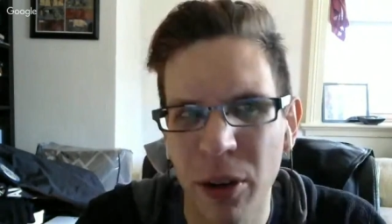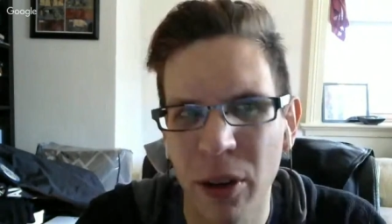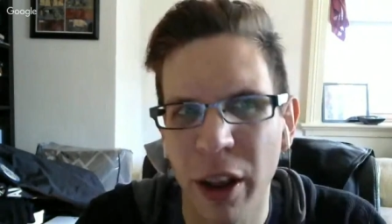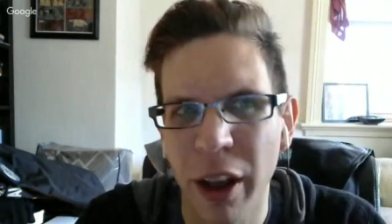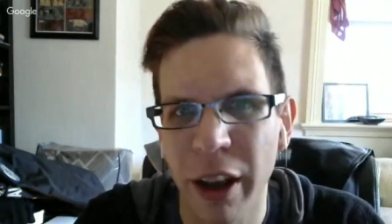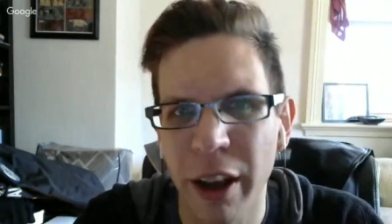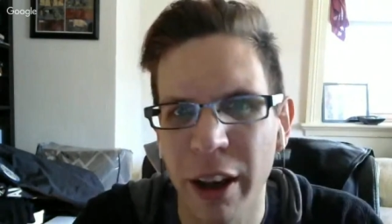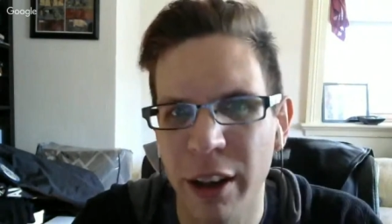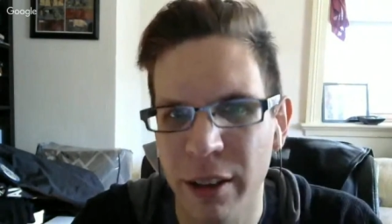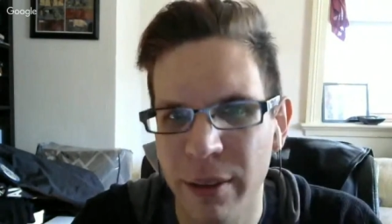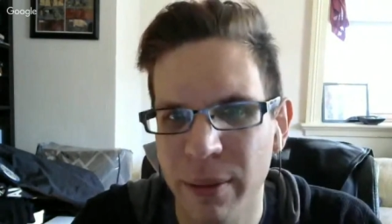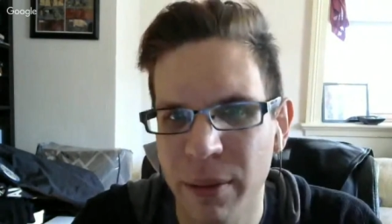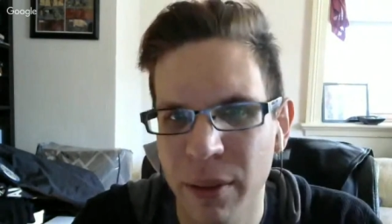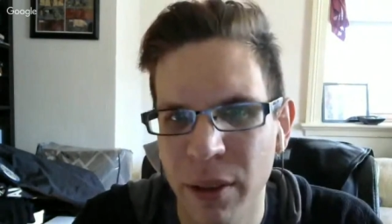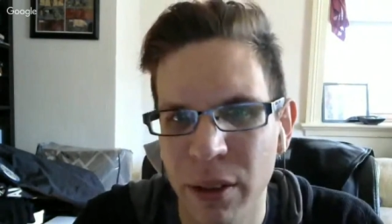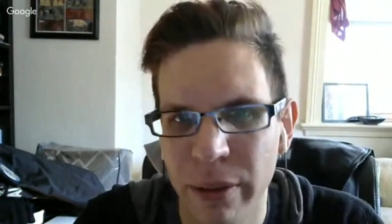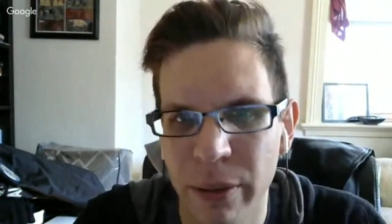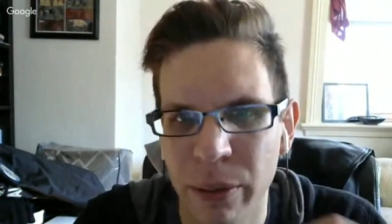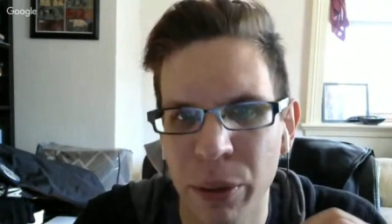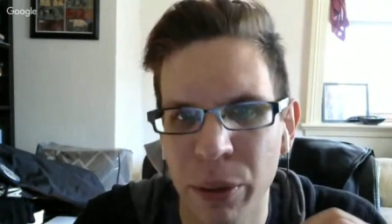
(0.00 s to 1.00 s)
like
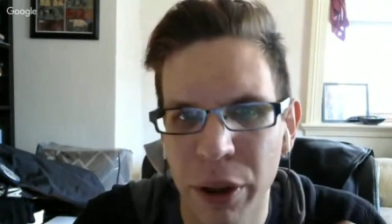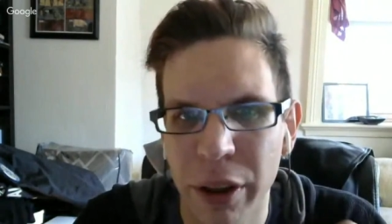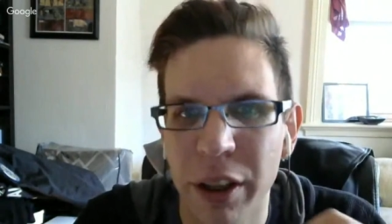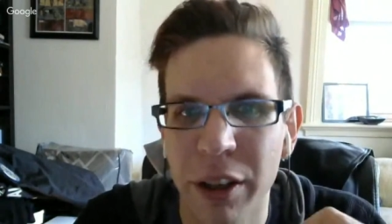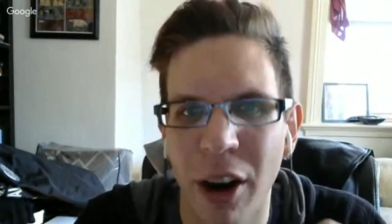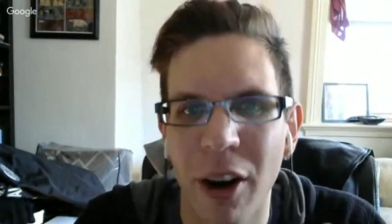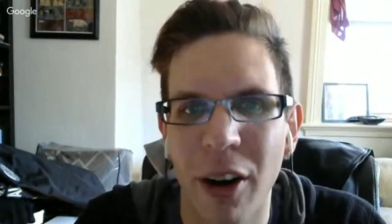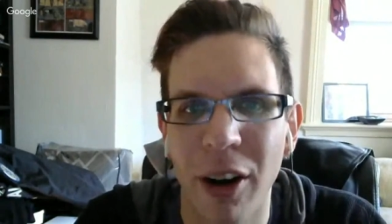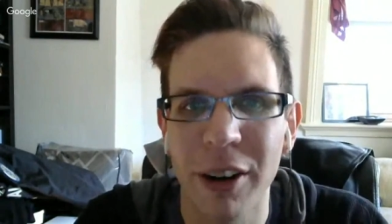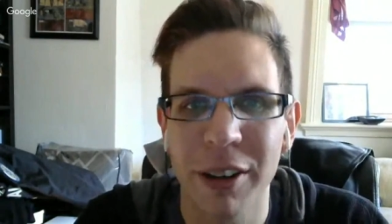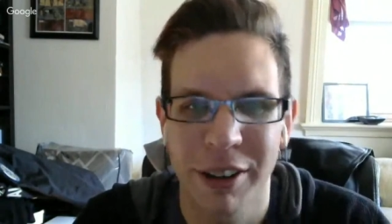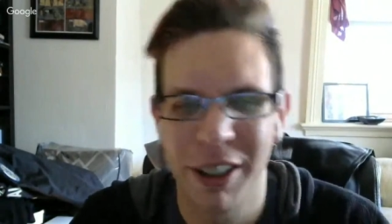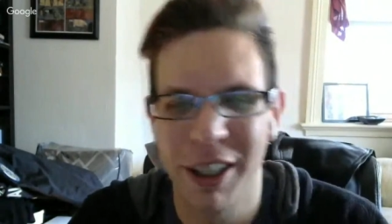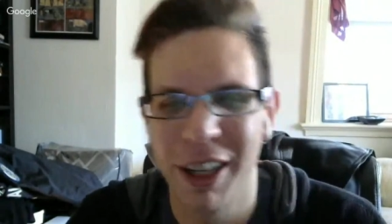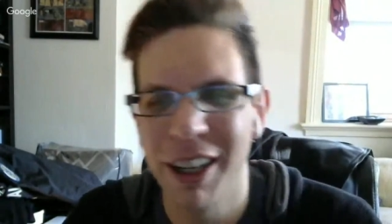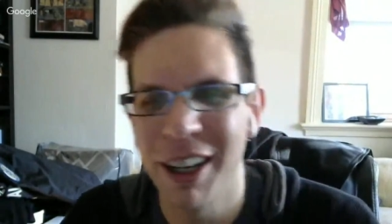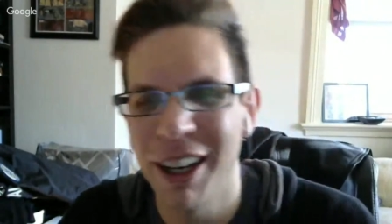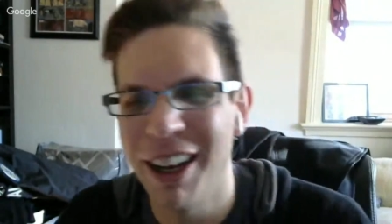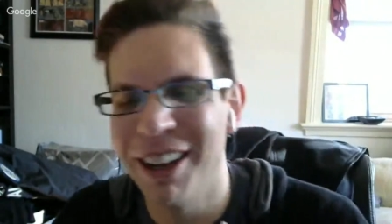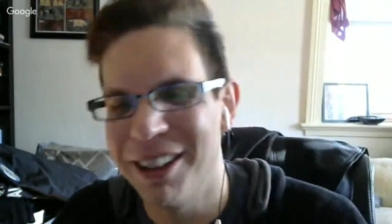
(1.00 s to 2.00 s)
really dark.
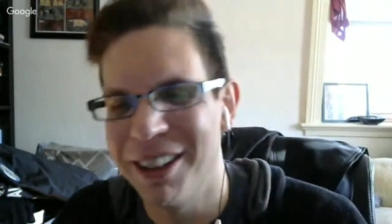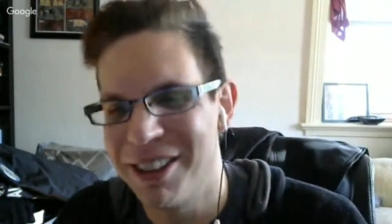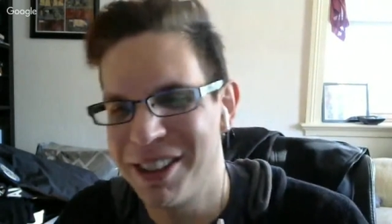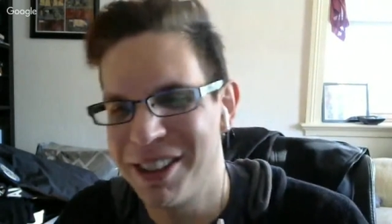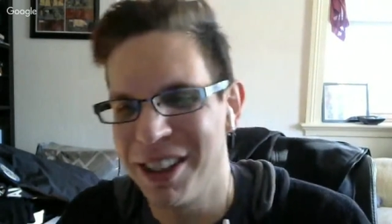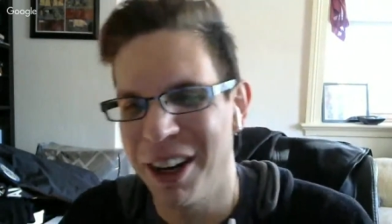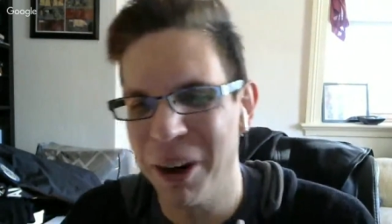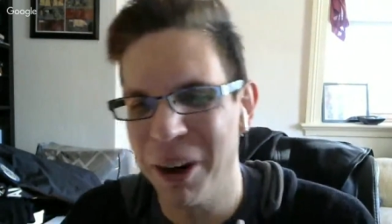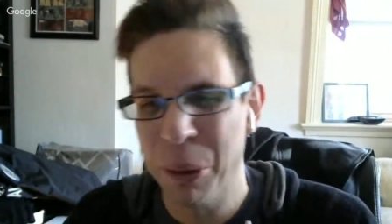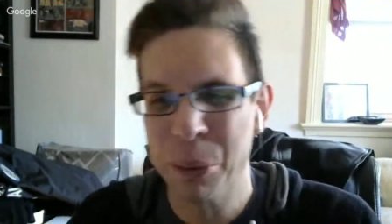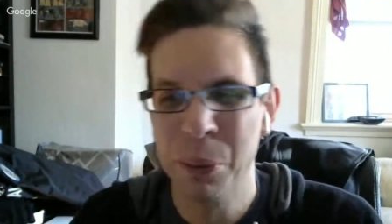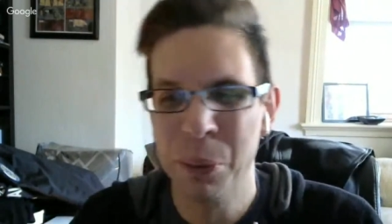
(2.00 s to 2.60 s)
So